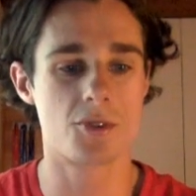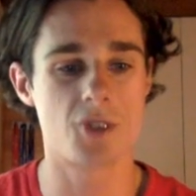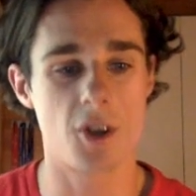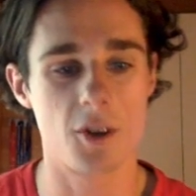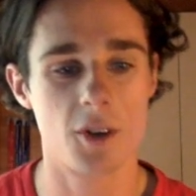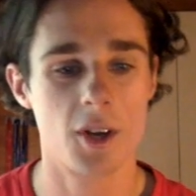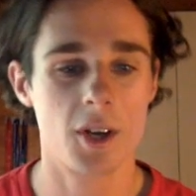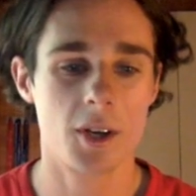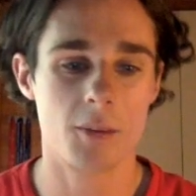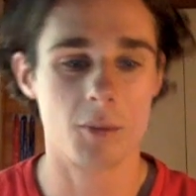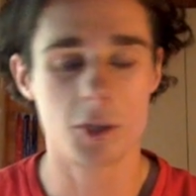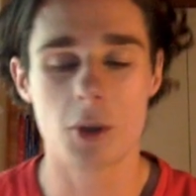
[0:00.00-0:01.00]
So
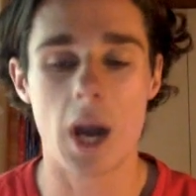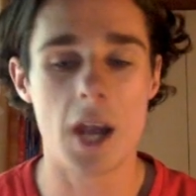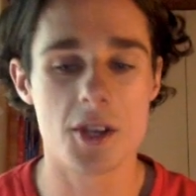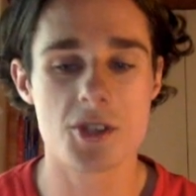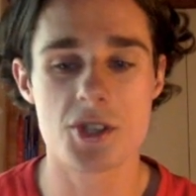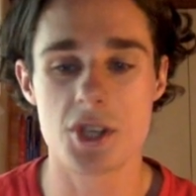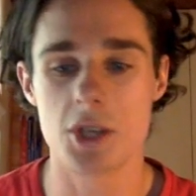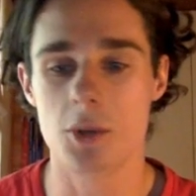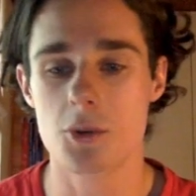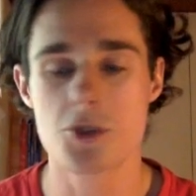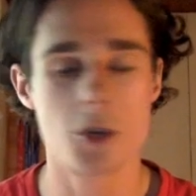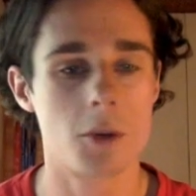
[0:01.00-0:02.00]
McRae and
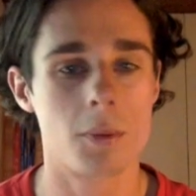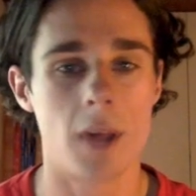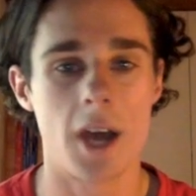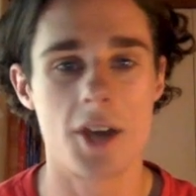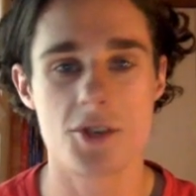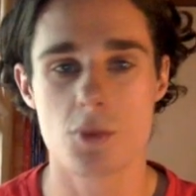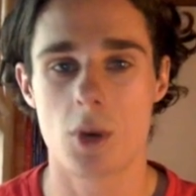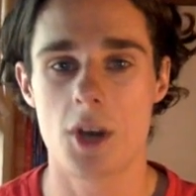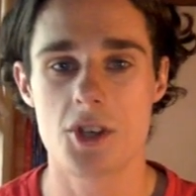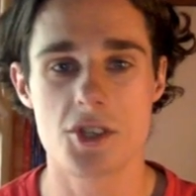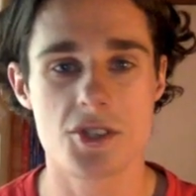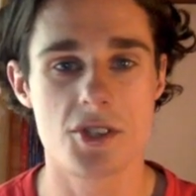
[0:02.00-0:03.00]
Steele, 2 players where
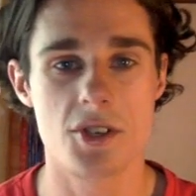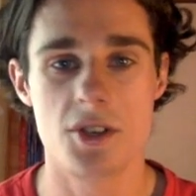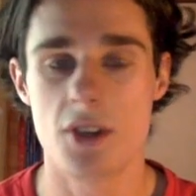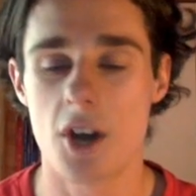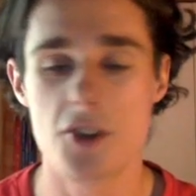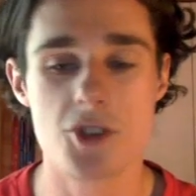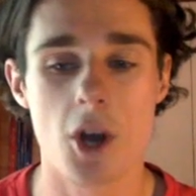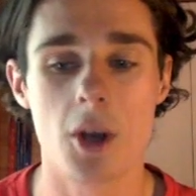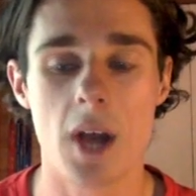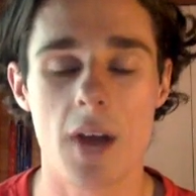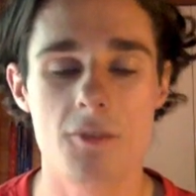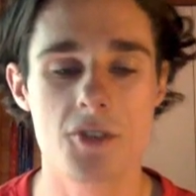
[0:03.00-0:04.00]
I don't
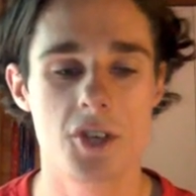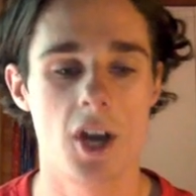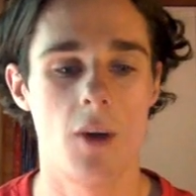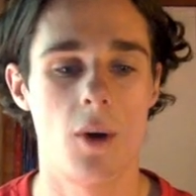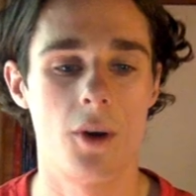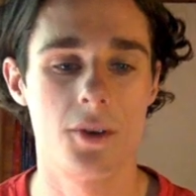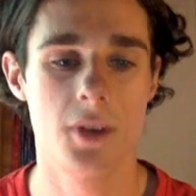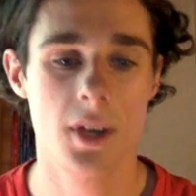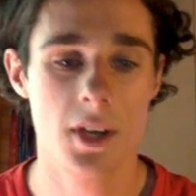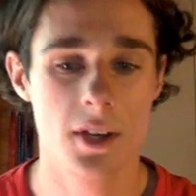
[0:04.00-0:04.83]
have to go on.